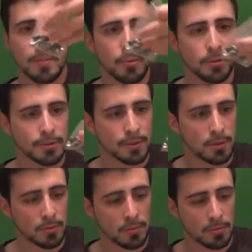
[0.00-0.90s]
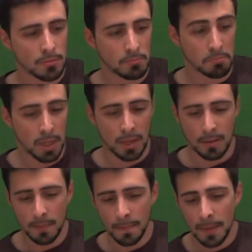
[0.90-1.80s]
of bolts though. Man.
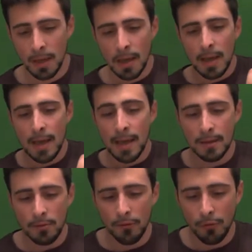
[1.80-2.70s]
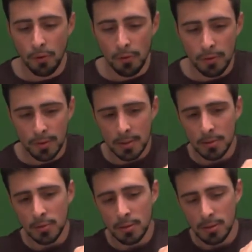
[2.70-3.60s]
And of
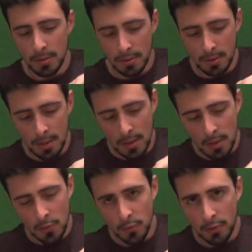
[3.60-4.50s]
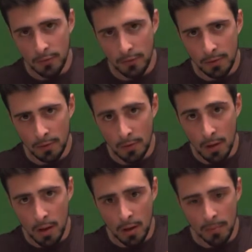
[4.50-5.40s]
course, what you've
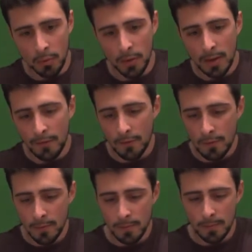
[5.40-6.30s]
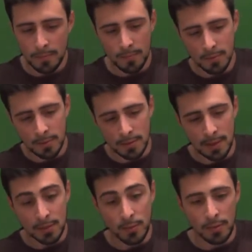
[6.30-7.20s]
all been waiting for.
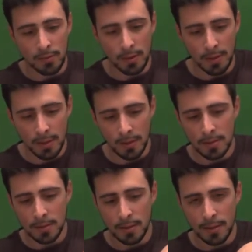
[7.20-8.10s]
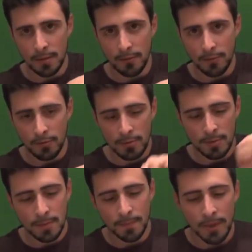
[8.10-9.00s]
That's why you click this link, of
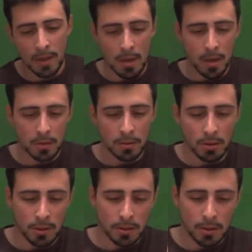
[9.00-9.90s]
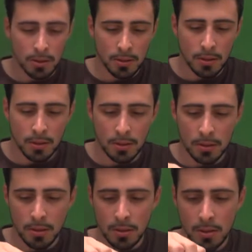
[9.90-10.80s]
course. Da, da, da, da,
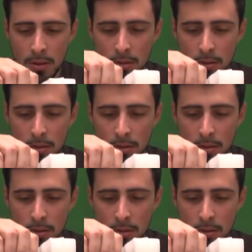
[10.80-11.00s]
da, da,